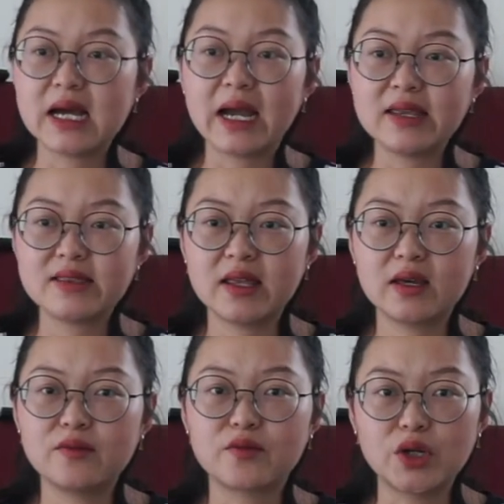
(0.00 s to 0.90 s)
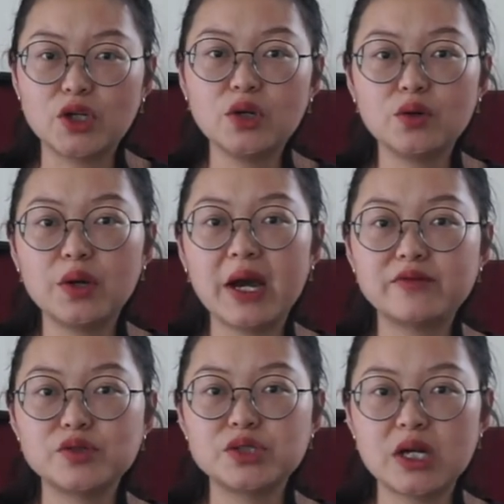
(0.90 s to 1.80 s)
I think for you, you have
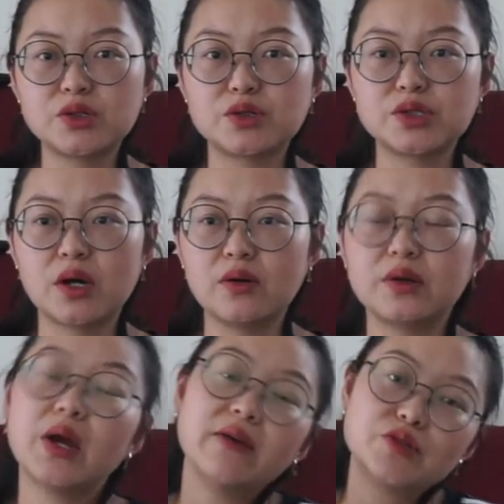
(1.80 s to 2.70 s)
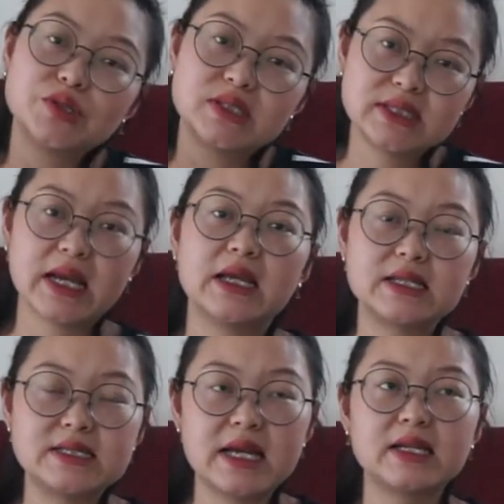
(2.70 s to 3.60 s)
to set yourself. You have to
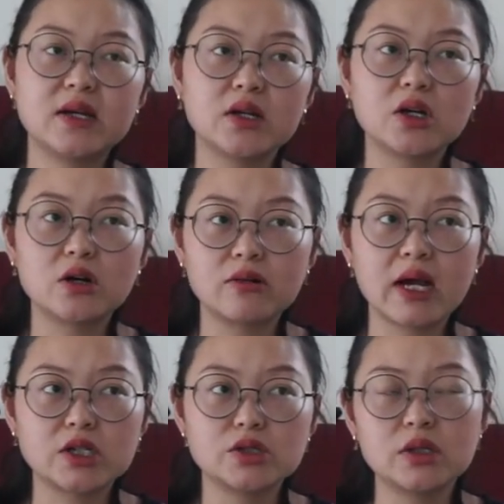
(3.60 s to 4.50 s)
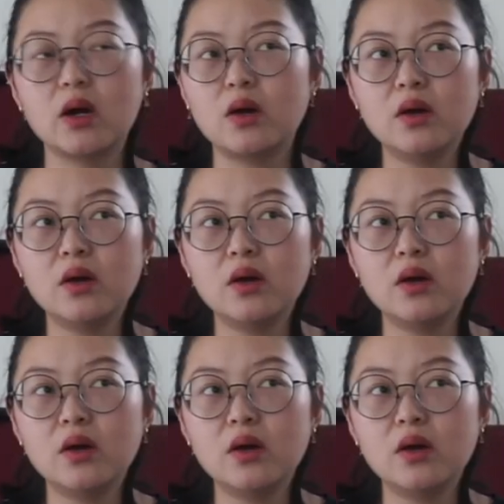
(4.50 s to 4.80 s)
set a correct now